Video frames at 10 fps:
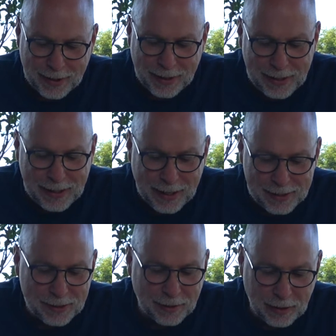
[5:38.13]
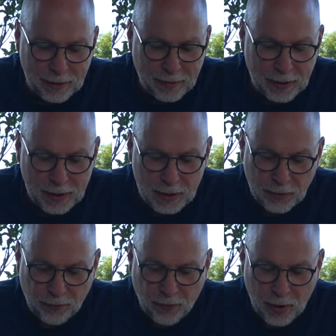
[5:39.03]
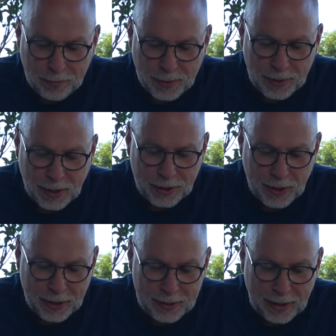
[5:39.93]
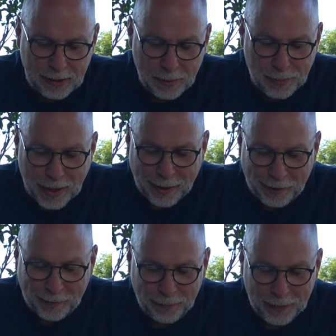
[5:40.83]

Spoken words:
He has delivered us from such a deadly peril,